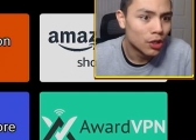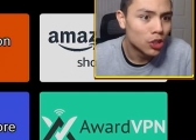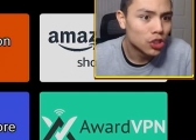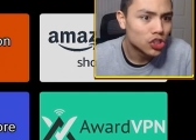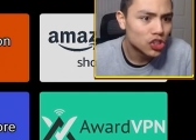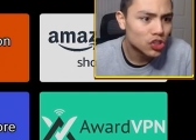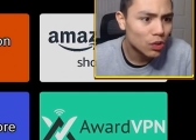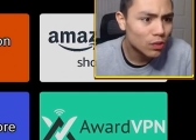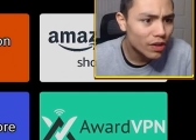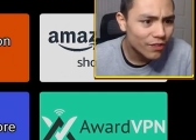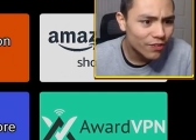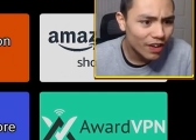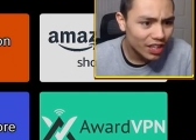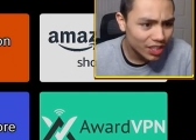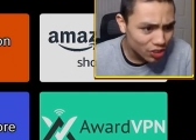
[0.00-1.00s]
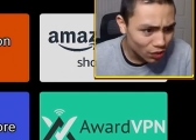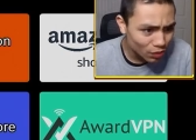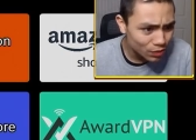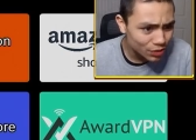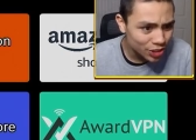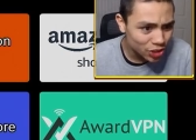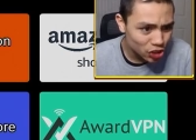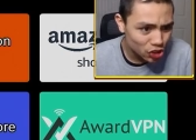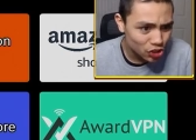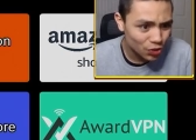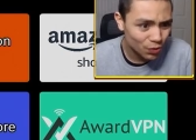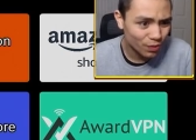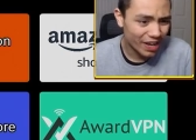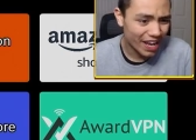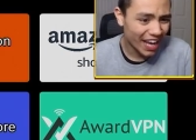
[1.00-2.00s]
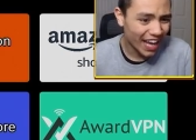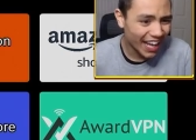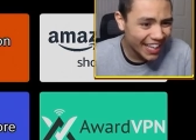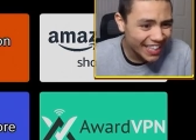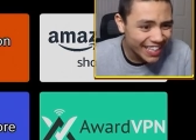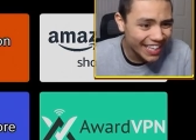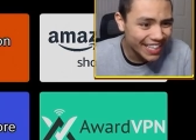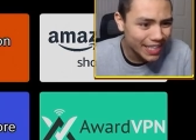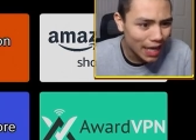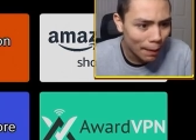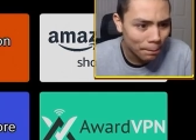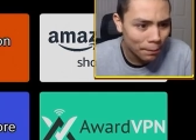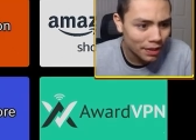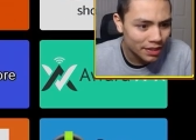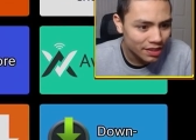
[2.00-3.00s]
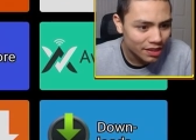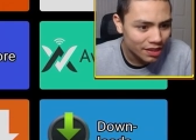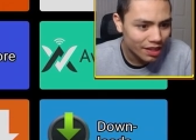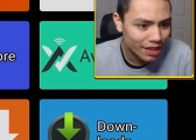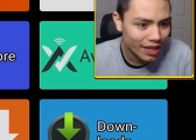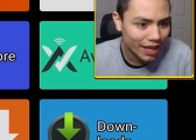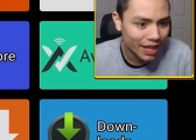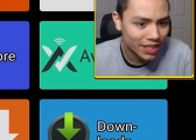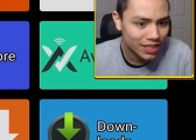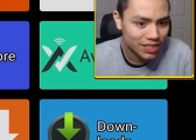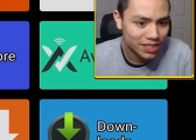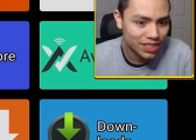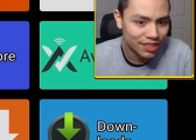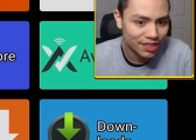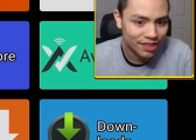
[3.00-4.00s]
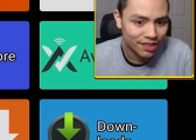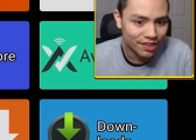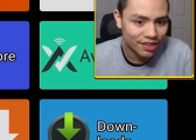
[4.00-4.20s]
So if I go into any application,